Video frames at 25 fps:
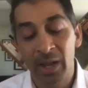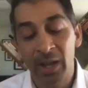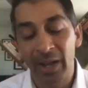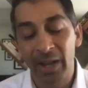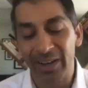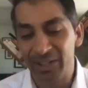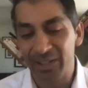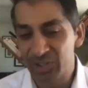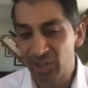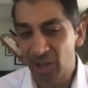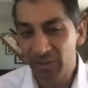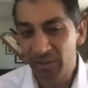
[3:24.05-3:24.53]

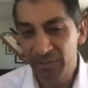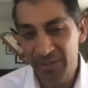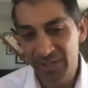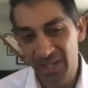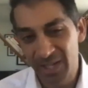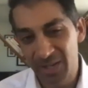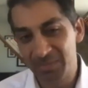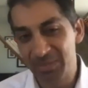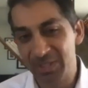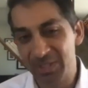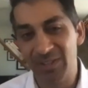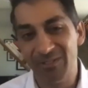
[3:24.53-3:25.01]
And it's
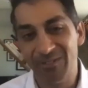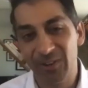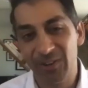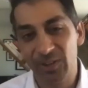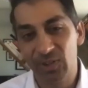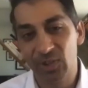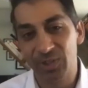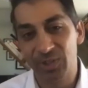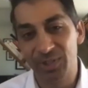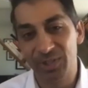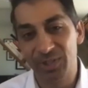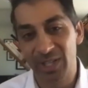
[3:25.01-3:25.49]
oftentimes
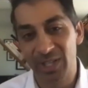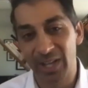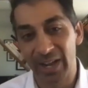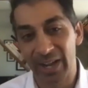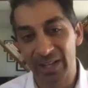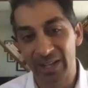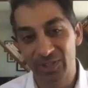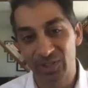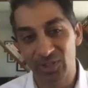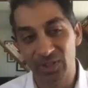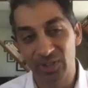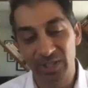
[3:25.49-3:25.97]
difficult to
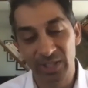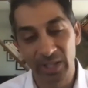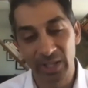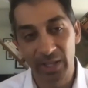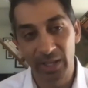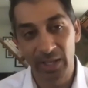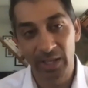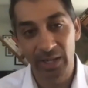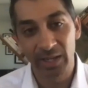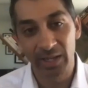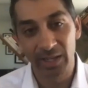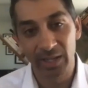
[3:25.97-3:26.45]

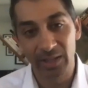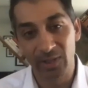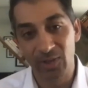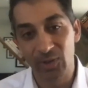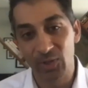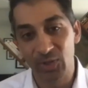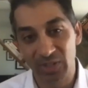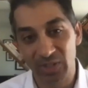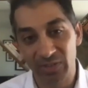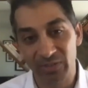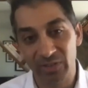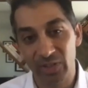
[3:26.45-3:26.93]
ascertain in
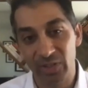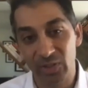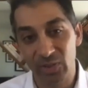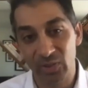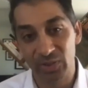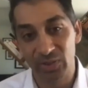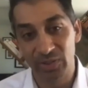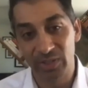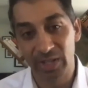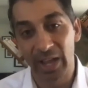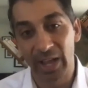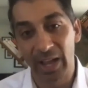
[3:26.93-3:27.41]
those
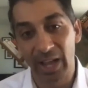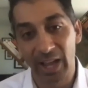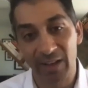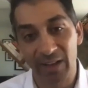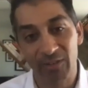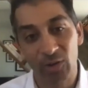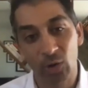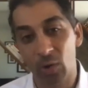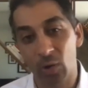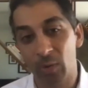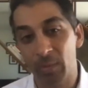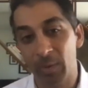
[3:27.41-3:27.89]
individuals that have
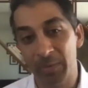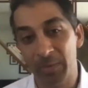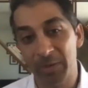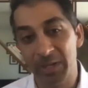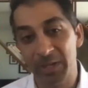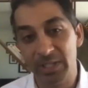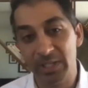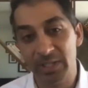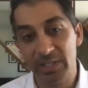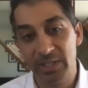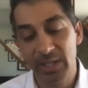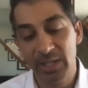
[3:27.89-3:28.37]
comorbid
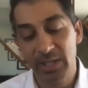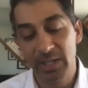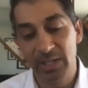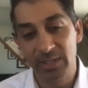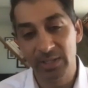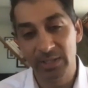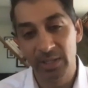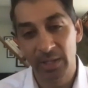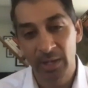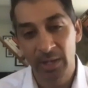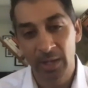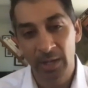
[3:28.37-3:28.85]
disease